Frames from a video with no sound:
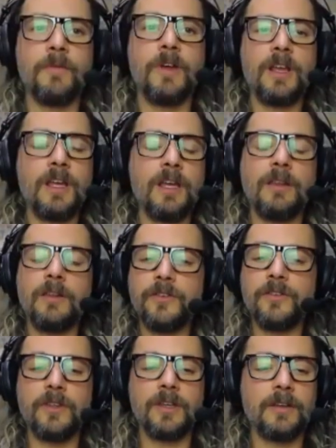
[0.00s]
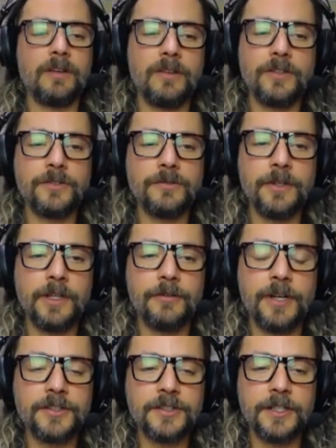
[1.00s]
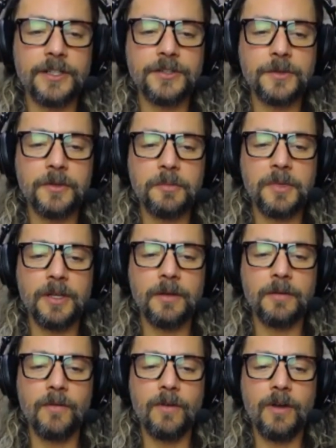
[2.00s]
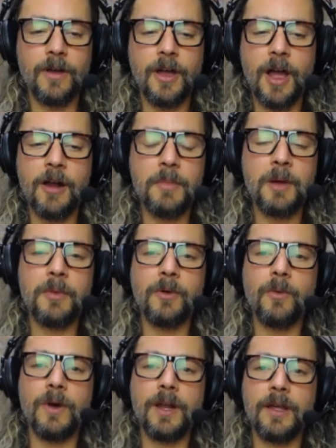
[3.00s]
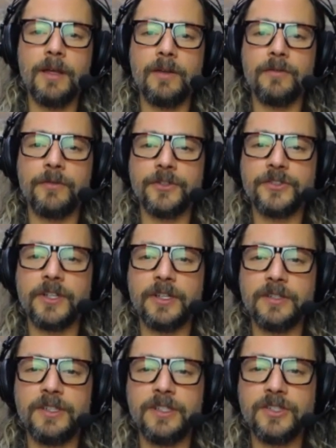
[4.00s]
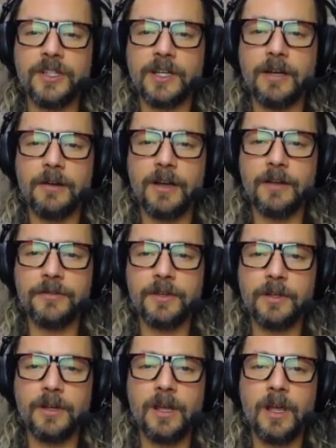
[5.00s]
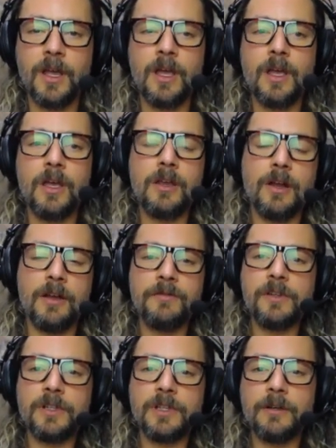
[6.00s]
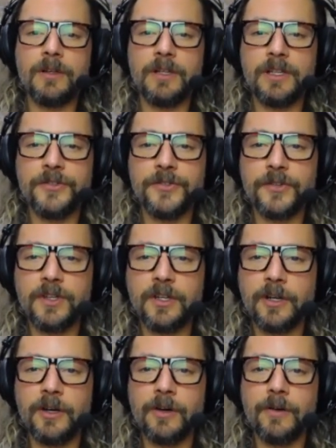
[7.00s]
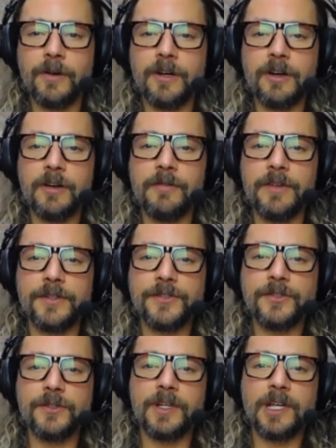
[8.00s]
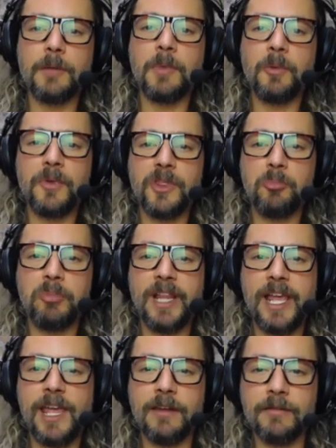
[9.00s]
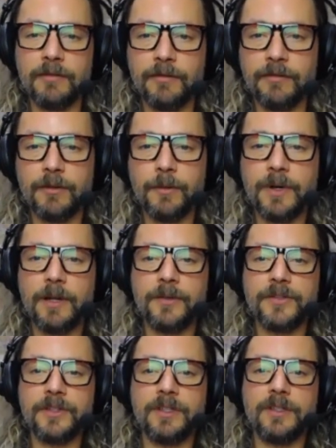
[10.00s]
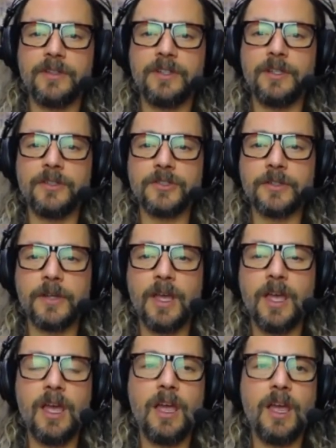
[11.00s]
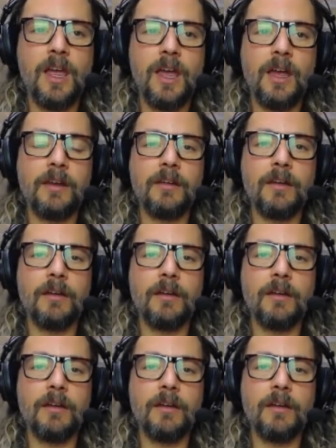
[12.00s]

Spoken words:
Again, this really resonates with me. I remember when I first started teaching, I would often, you know, I'd feel a little insecure or nervous. So I'd come up with a plan for what I was going to teach. And